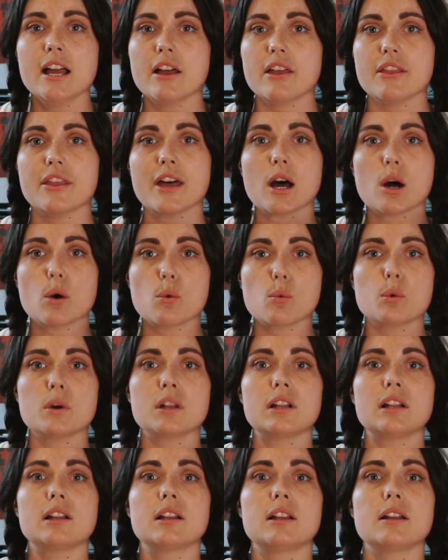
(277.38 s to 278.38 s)
that
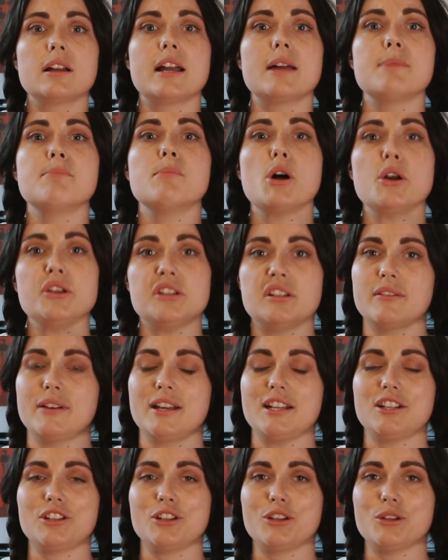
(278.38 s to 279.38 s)
will
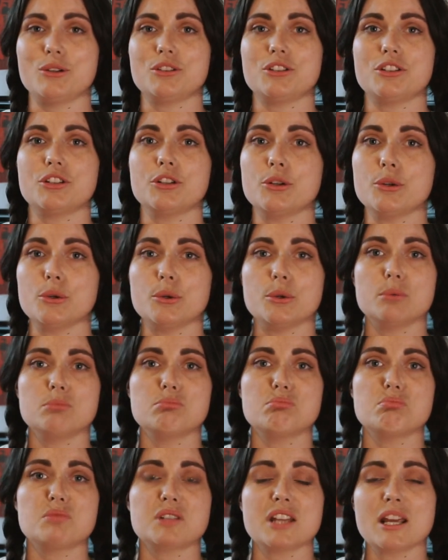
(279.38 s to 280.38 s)
motivate you to
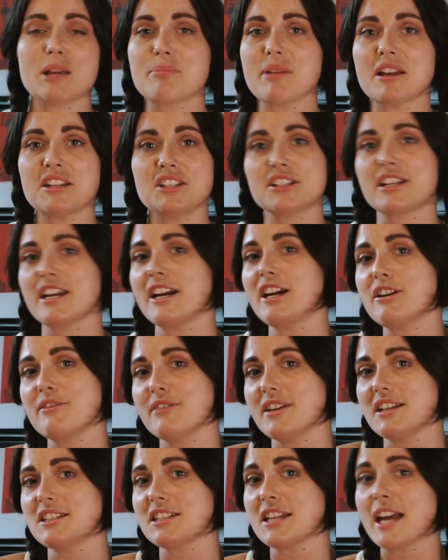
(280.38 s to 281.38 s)
take better care of
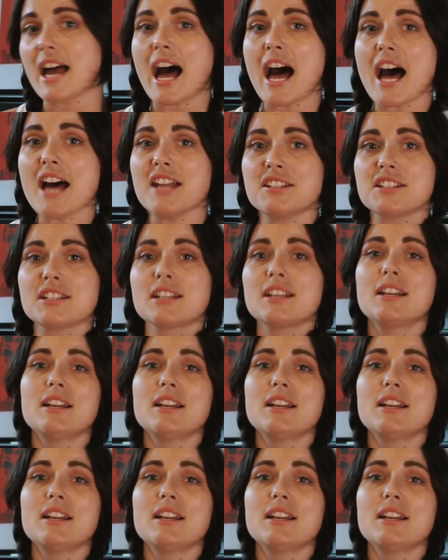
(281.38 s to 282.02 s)
it. And